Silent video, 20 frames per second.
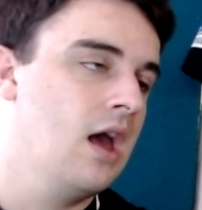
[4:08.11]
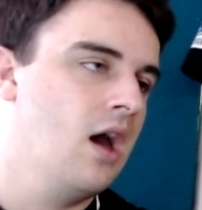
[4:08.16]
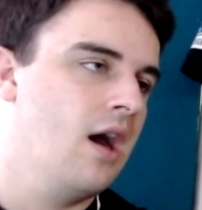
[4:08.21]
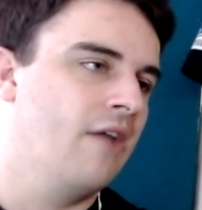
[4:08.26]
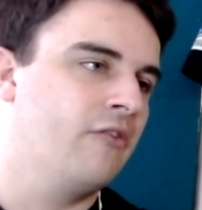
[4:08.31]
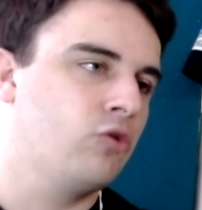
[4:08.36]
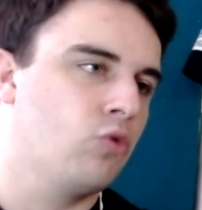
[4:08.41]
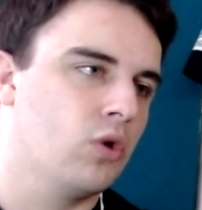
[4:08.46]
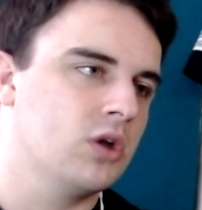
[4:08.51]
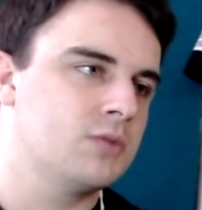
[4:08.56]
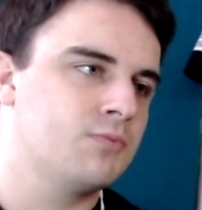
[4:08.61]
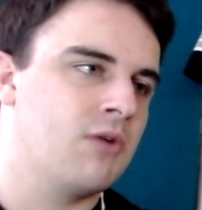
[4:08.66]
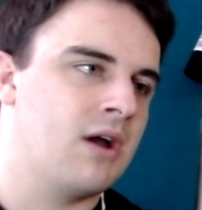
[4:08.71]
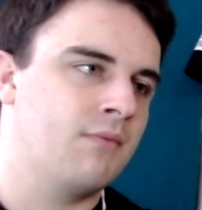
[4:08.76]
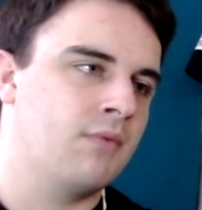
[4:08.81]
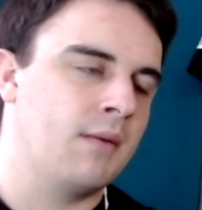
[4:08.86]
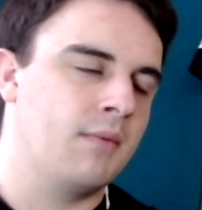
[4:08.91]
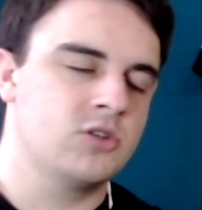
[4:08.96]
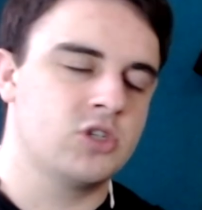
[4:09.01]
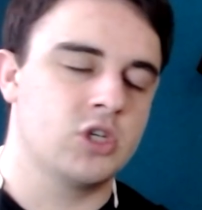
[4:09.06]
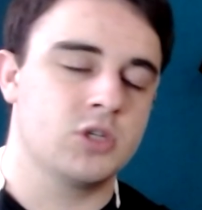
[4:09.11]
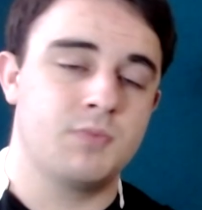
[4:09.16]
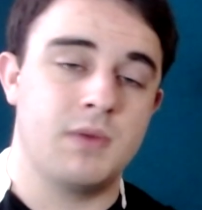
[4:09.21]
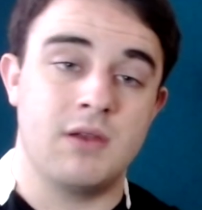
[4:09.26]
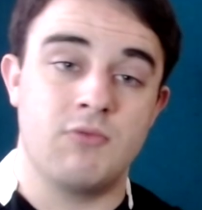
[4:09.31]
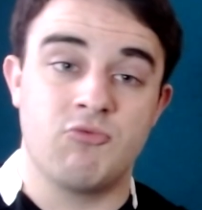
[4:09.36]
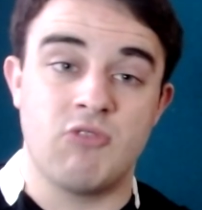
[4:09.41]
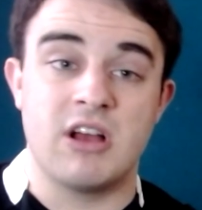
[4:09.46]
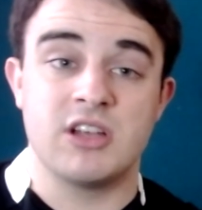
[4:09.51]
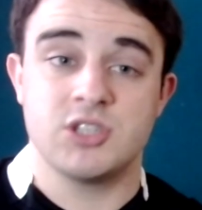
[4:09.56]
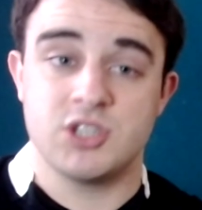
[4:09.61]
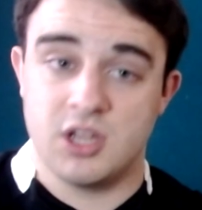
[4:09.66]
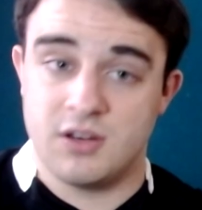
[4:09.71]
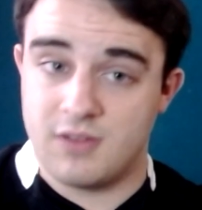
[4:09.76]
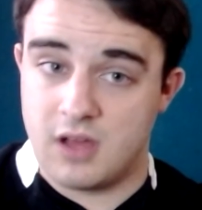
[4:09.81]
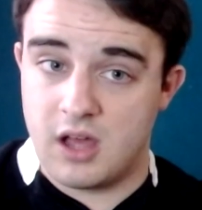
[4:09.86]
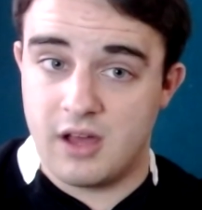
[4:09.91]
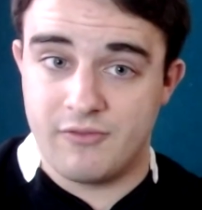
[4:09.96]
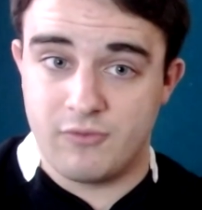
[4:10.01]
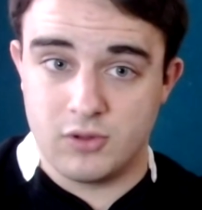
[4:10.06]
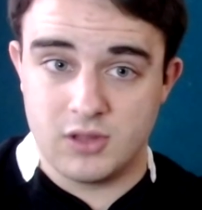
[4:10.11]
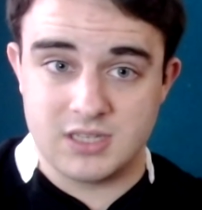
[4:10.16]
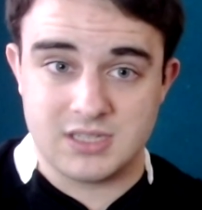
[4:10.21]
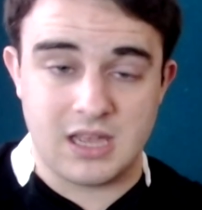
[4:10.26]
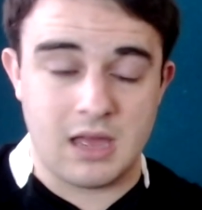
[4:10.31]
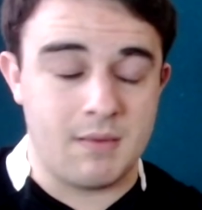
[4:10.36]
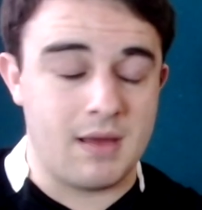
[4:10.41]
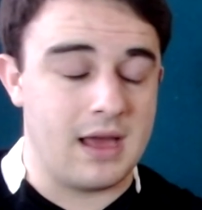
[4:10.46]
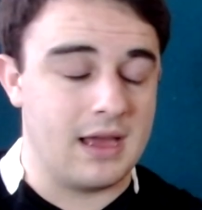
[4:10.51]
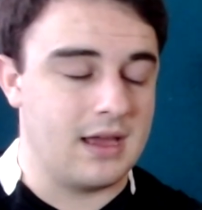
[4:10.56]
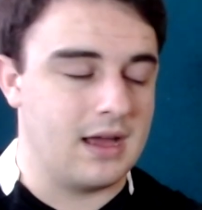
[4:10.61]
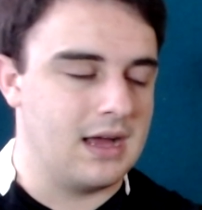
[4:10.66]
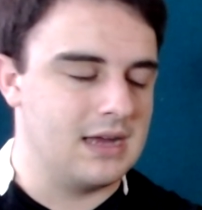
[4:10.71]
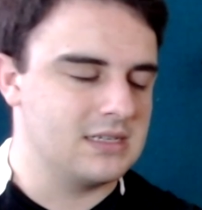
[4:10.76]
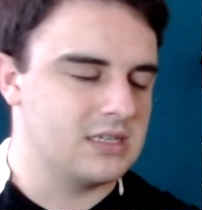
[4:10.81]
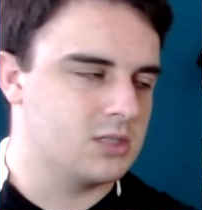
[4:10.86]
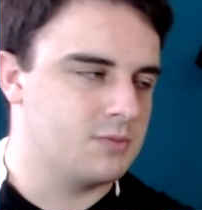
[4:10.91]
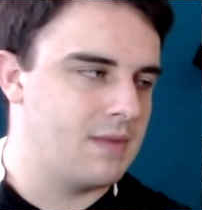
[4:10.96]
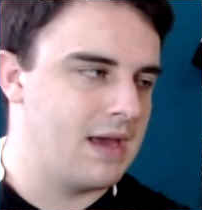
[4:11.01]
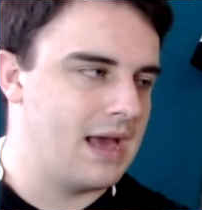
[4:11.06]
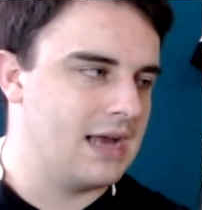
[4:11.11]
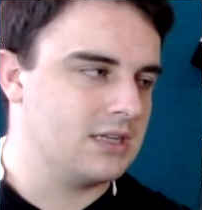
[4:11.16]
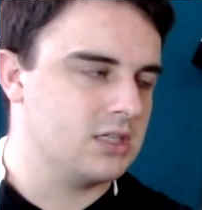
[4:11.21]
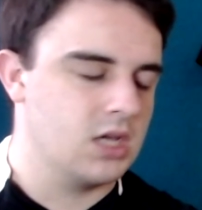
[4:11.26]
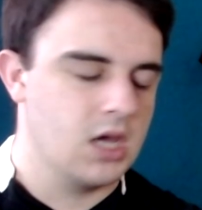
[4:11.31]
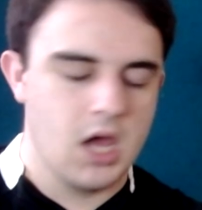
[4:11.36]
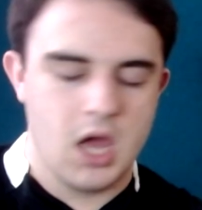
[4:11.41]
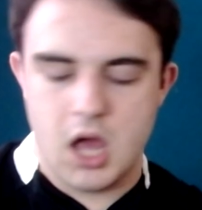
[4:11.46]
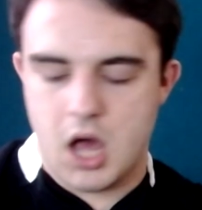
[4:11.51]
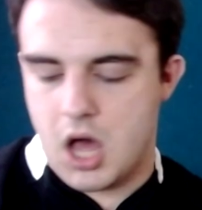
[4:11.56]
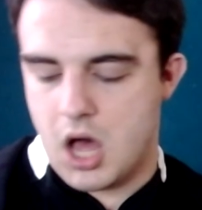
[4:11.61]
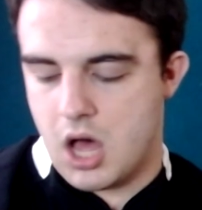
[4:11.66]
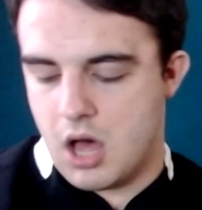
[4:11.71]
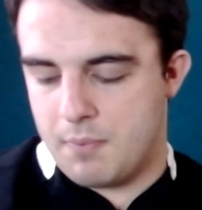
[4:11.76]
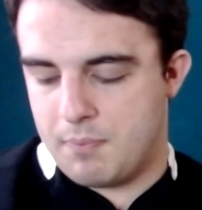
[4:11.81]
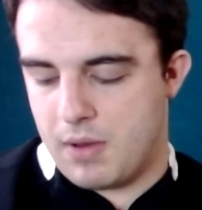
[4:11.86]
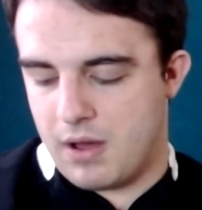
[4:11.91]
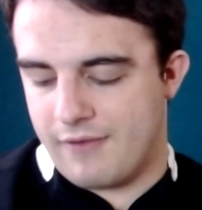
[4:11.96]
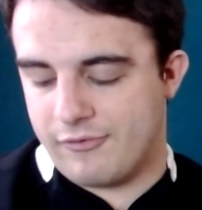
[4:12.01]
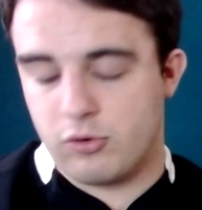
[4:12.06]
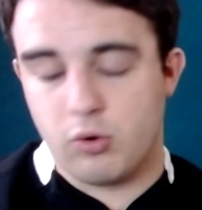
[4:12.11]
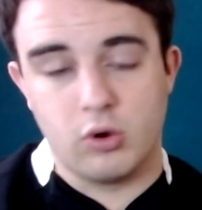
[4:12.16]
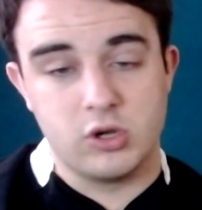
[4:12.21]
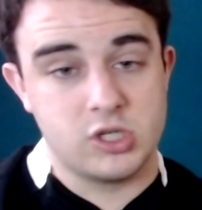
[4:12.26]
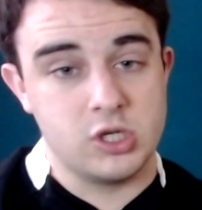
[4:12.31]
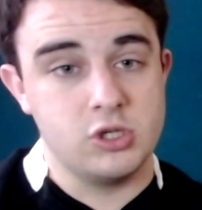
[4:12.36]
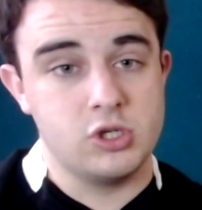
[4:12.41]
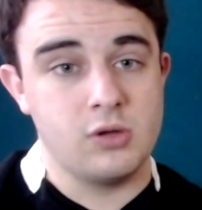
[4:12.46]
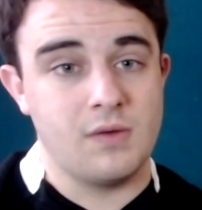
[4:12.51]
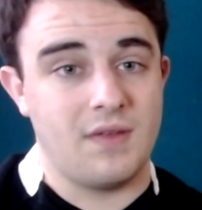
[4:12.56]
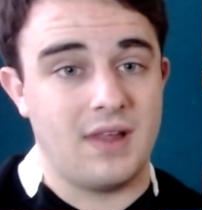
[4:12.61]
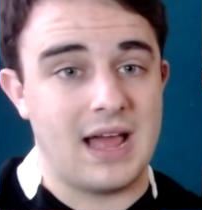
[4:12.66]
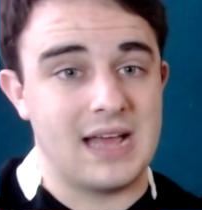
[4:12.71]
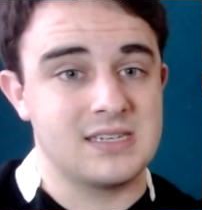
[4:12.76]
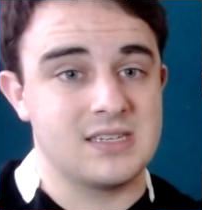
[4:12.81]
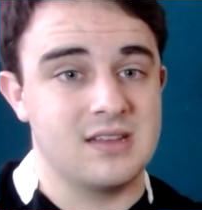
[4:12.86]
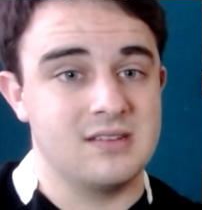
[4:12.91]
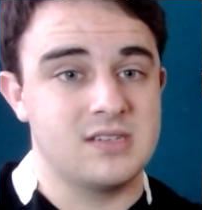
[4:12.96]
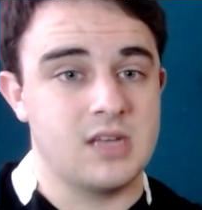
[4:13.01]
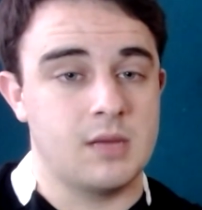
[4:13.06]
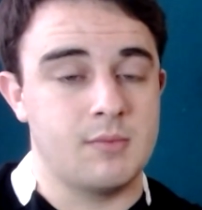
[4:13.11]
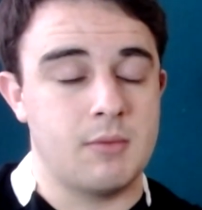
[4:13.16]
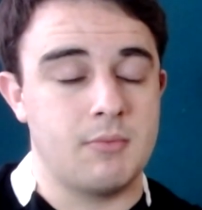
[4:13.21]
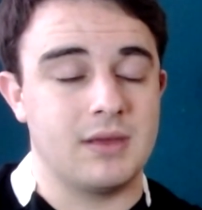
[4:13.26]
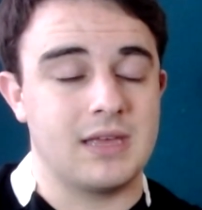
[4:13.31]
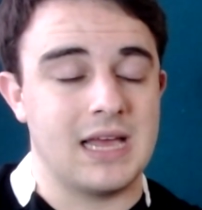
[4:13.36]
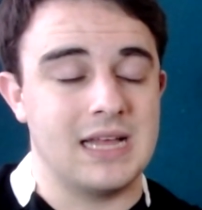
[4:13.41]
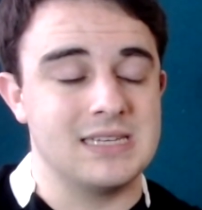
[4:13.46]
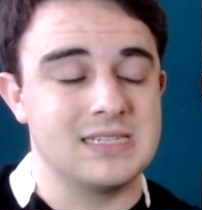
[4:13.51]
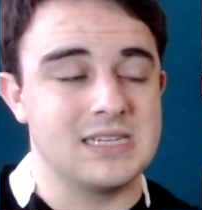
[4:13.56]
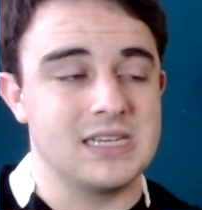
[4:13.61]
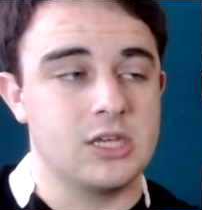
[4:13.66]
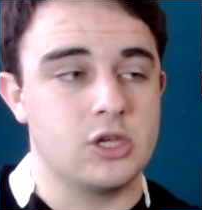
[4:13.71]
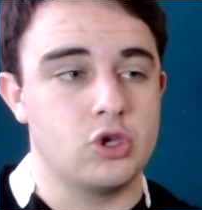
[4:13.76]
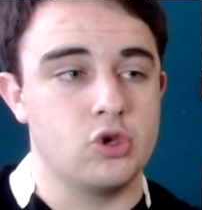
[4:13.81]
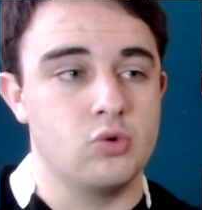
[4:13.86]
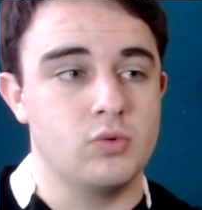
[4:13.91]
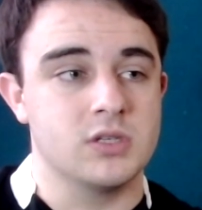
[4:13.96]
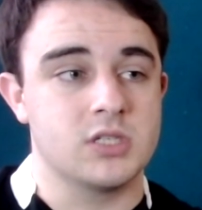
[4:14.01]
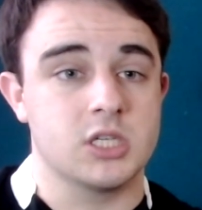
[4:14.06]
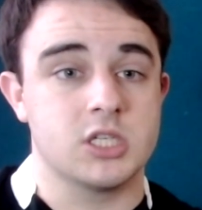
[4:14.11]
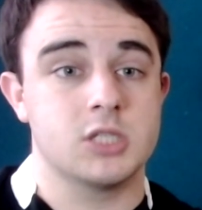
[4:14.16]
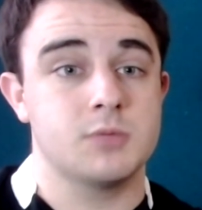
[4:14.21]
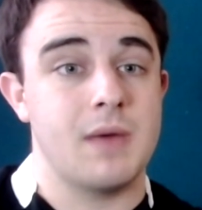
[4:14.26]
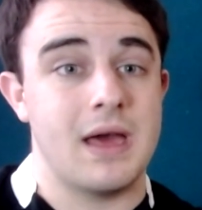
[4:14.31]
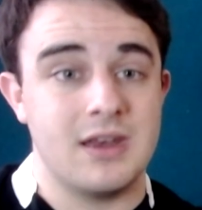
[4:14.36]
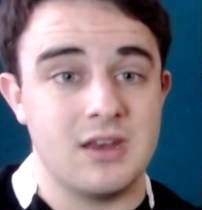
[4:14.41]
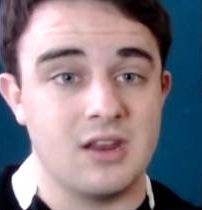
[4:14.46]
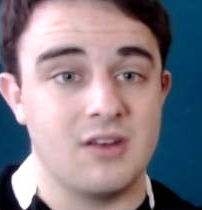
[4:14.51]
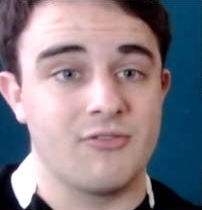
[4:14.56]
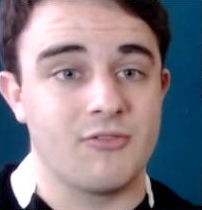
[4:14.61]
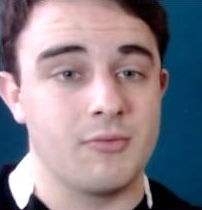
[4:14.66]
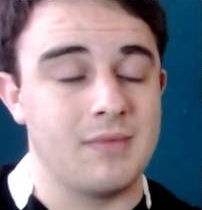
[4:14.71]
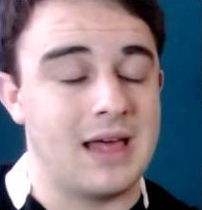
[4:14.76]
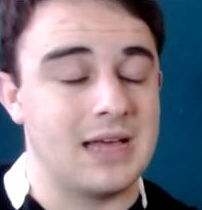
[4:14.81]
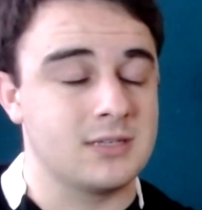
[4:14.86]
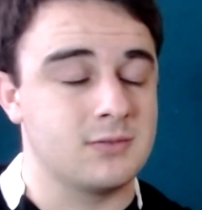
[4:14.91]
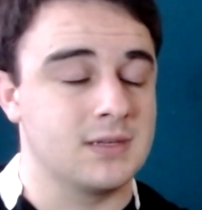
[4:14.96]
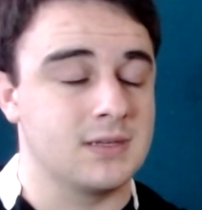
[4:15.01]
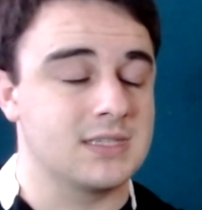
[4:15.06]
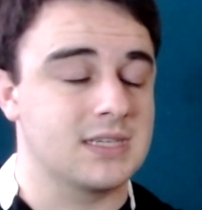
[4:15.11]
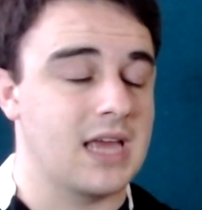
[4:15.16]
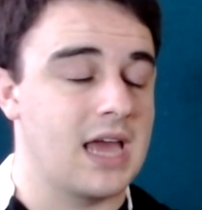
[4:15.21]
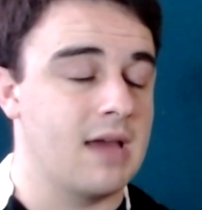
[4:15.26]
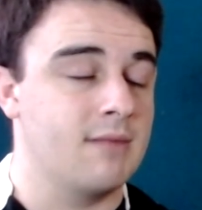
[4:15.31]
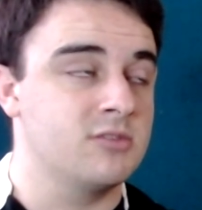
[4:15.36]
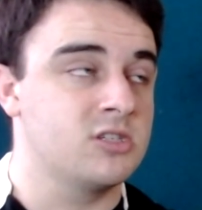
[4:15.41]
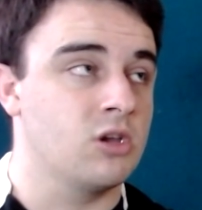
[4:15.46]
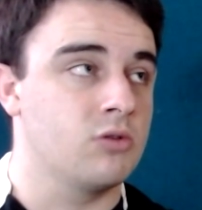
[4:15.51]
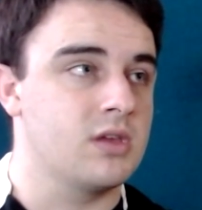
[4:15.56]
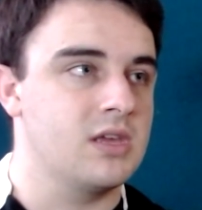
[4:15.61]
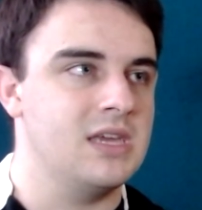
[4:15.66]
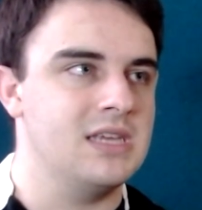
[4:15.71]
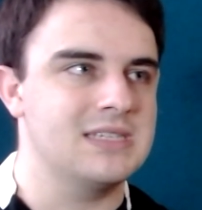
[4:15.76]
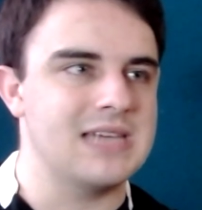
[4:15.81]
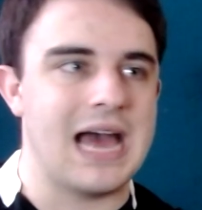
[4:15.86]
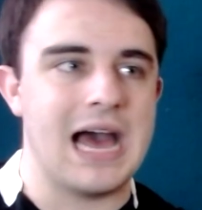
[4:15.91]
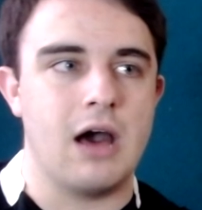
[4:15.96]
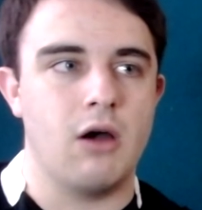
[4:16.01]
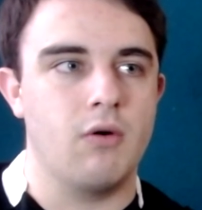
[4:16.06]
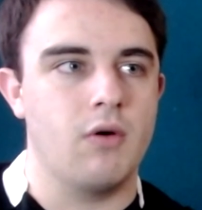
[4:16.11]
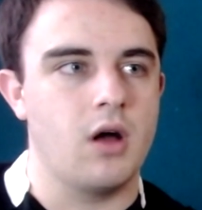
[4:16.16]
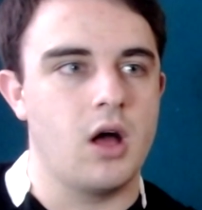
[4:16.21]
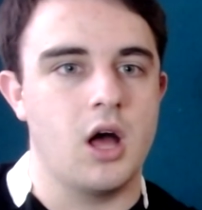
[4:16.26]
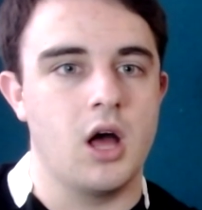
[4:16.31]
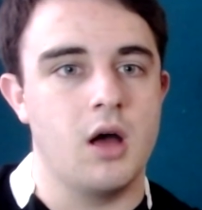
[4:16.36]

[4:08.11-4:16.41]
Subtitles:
Of course, Brad Weber's just been rested for this game, I suspect. But of course, you do the likes of Damien McKenzie, who was suspended from last week's game, so he's out.